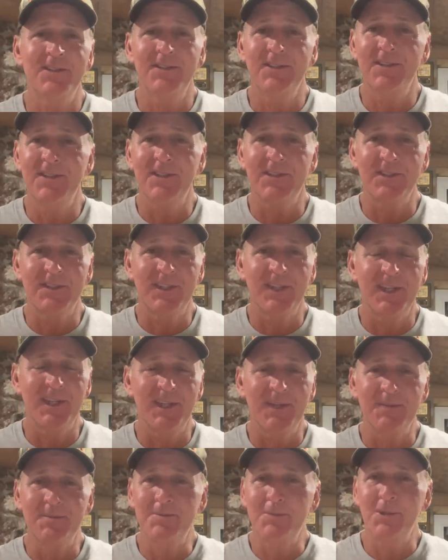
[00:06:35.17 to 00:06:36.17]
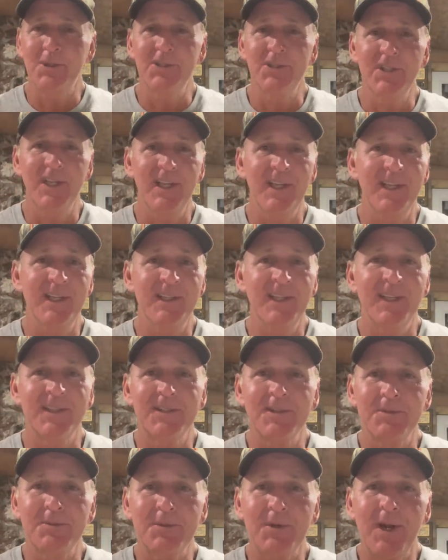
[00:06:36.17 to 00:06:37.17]
Just appreciate hitting that
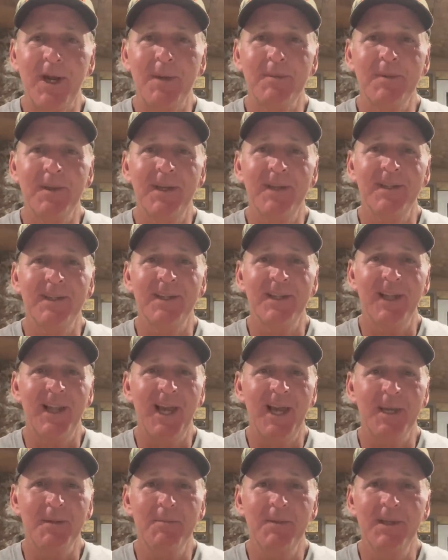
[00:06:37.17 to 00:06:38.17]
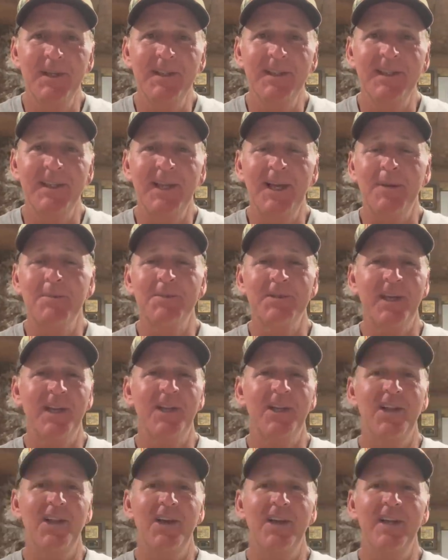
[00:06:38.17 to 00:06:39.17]
subscribe button and the like button. It helps out
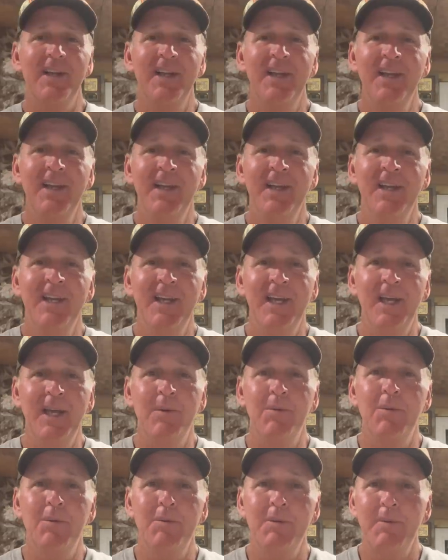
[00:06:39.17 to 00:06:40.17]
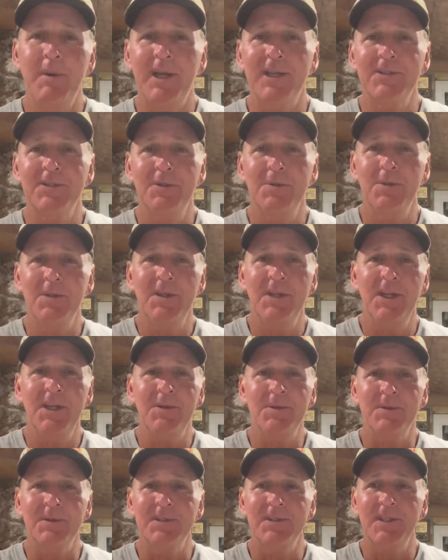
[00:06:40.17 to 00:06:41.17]
a lot. And we'll be back soon with
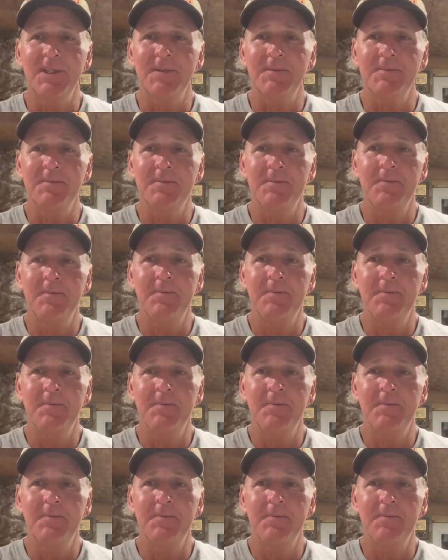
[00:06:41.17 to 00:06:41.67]
another one. See you.